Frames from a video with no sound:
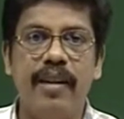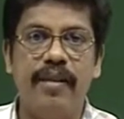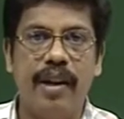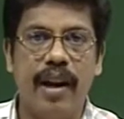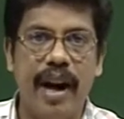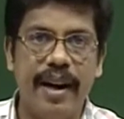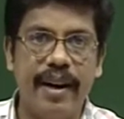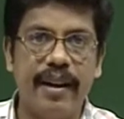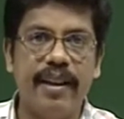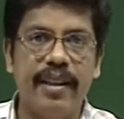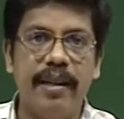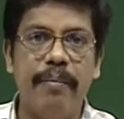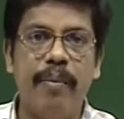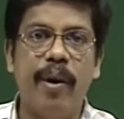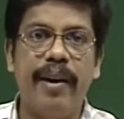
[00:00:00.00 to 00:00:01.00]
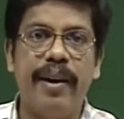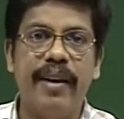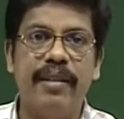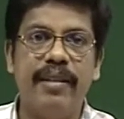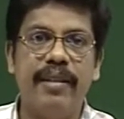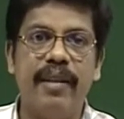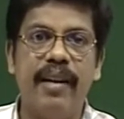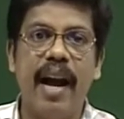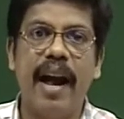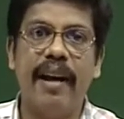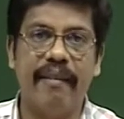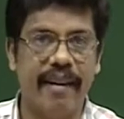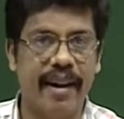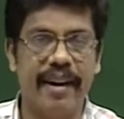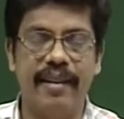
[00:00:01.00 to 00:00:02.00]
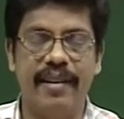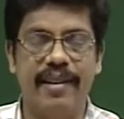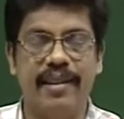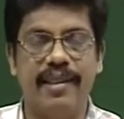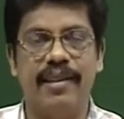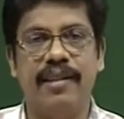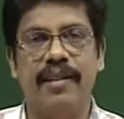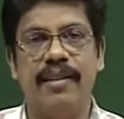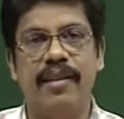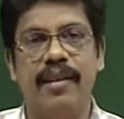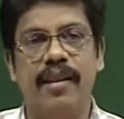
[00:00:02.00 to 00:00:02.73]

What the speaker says: Heidegger's importance and greatness.